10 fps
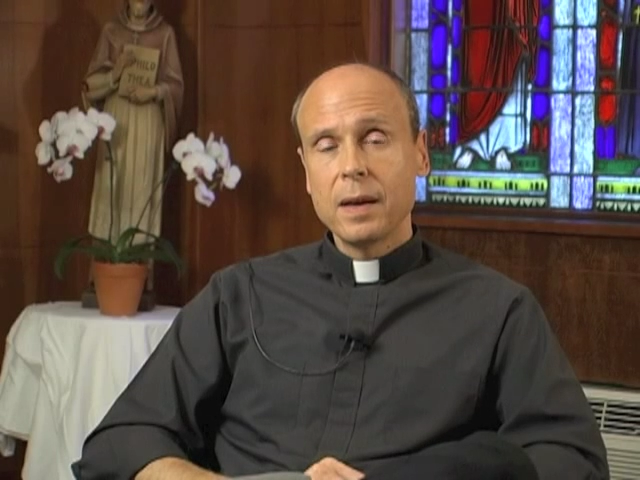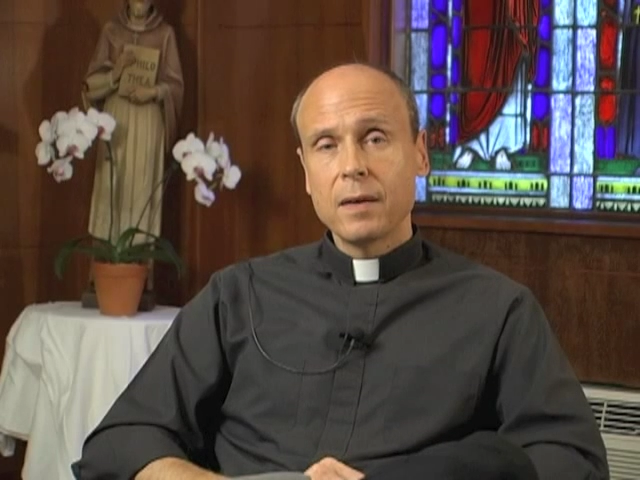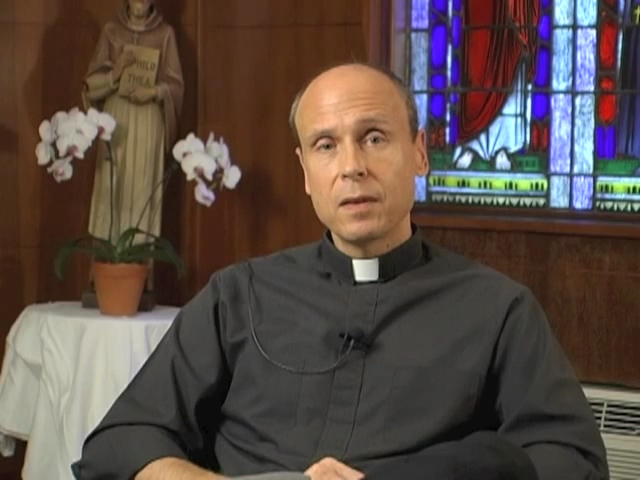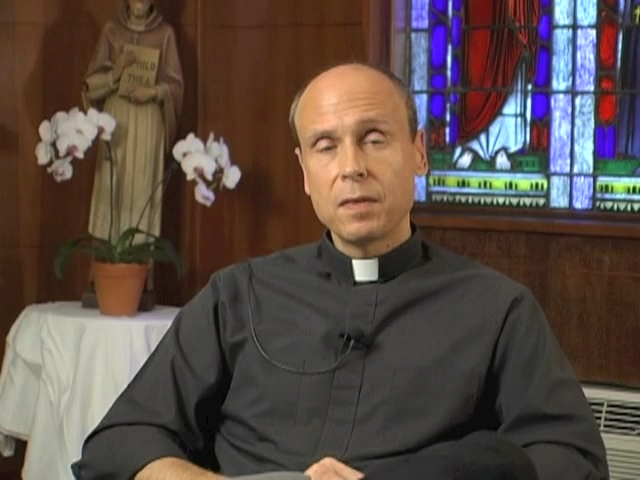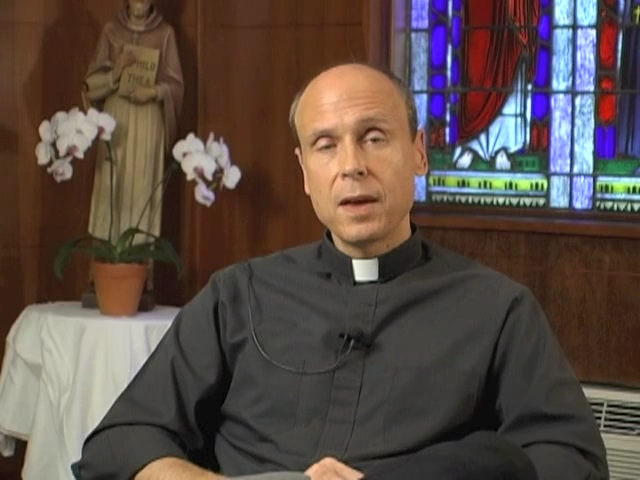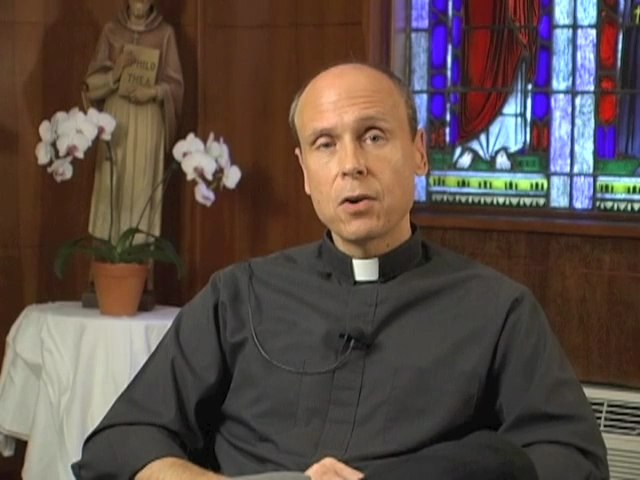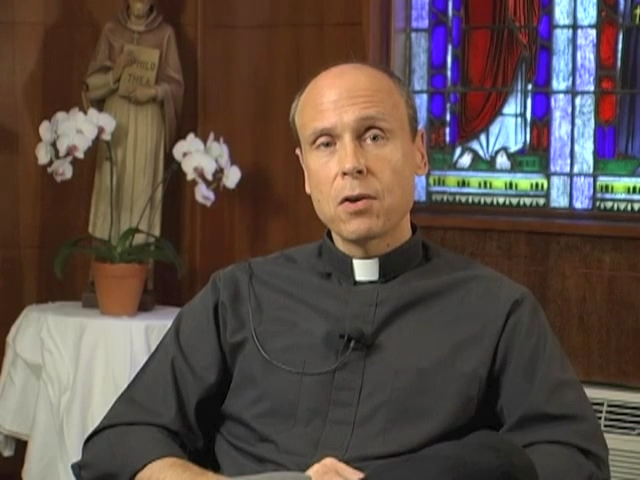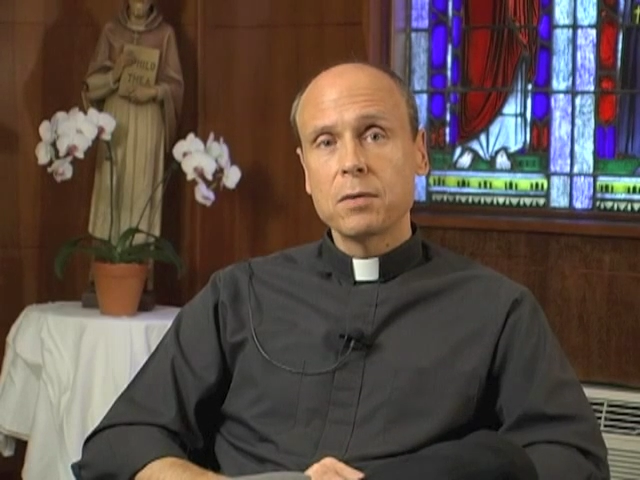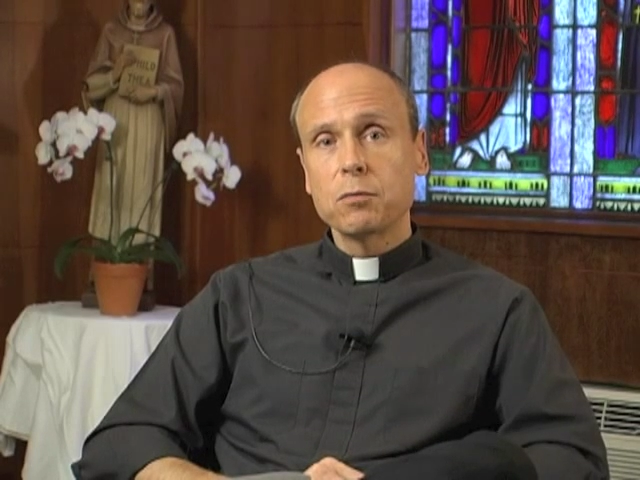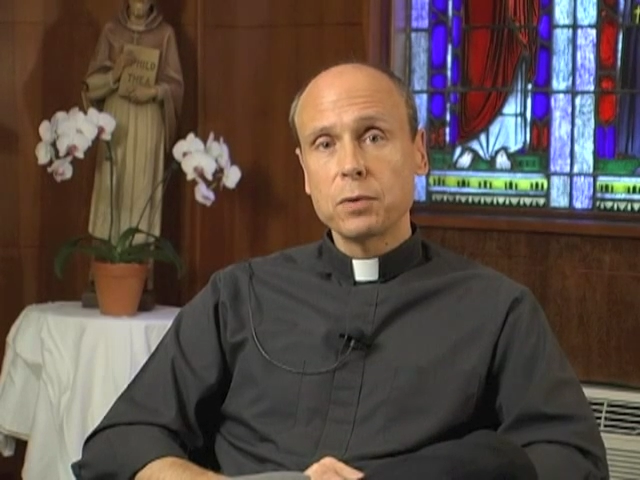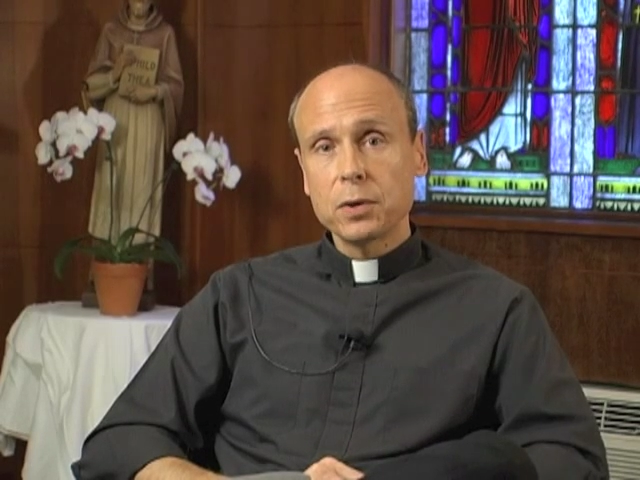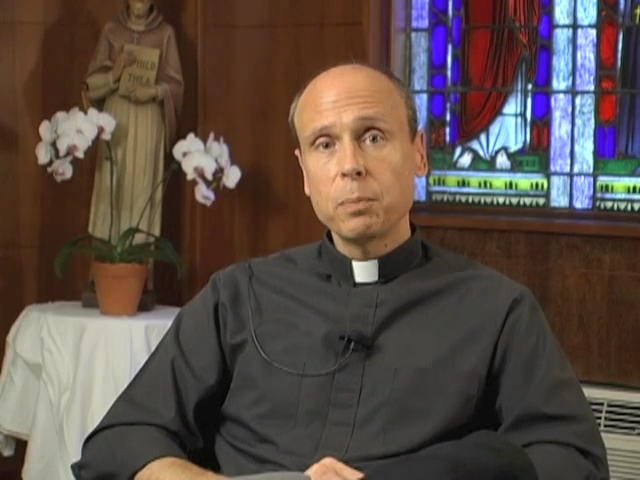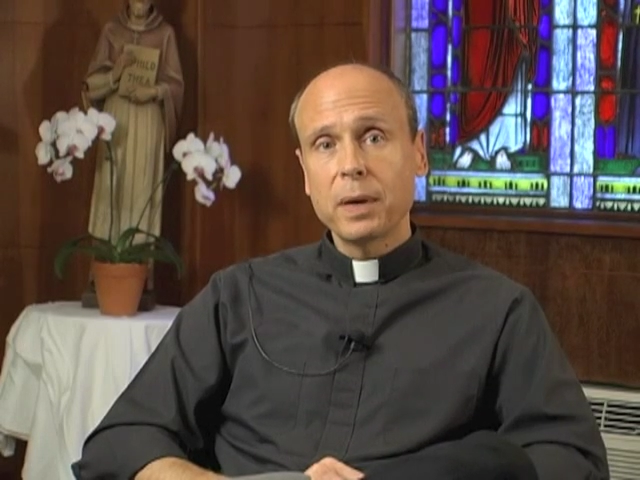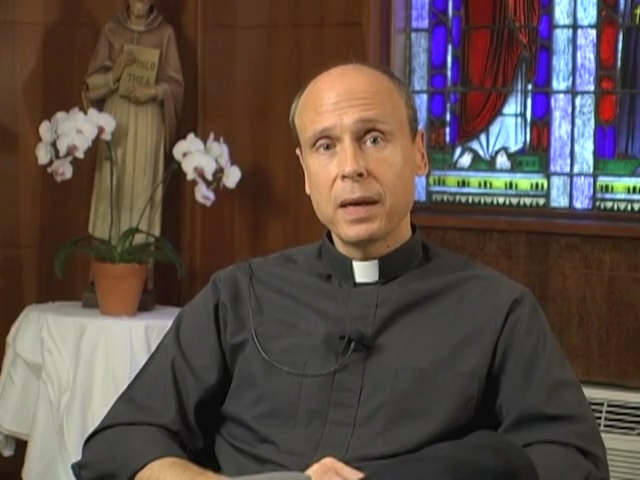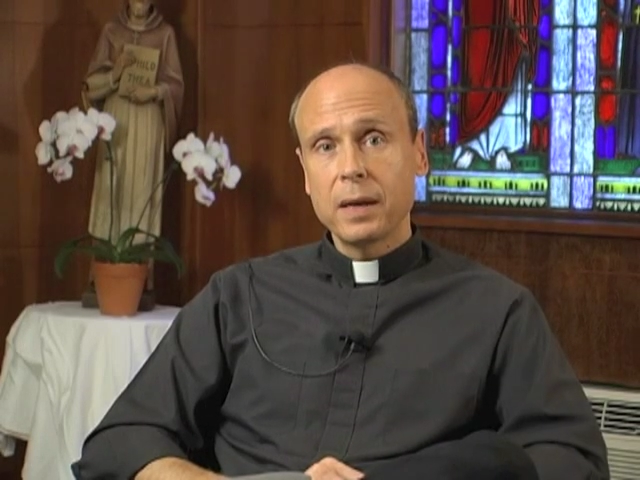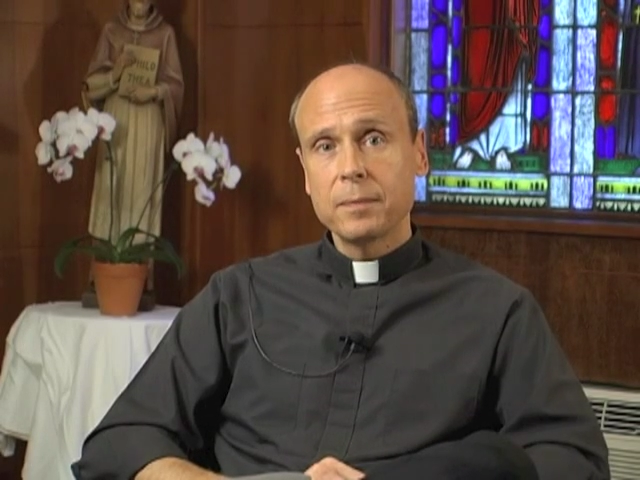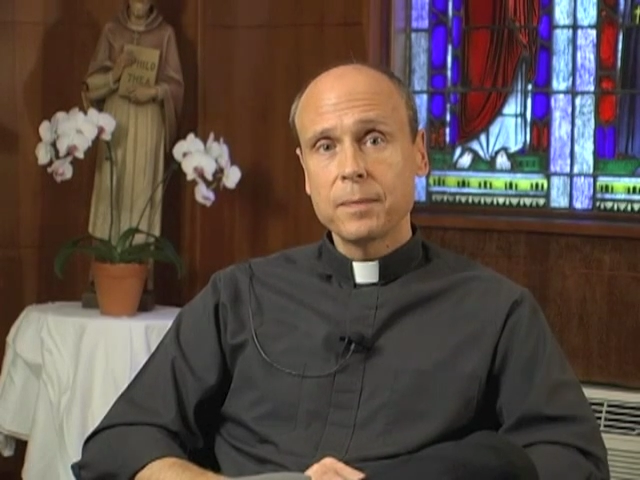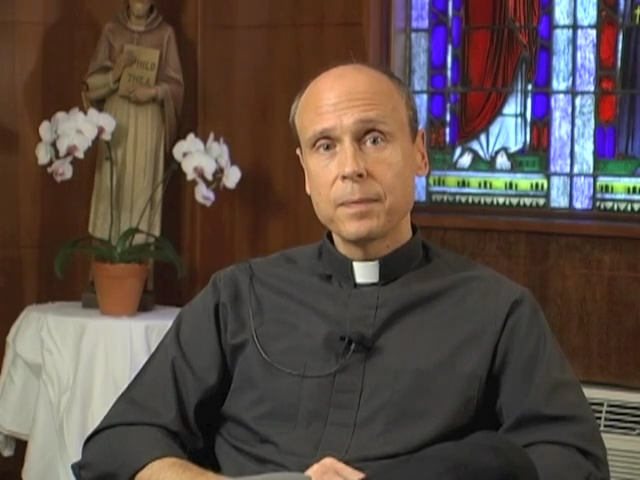that they are in real pain.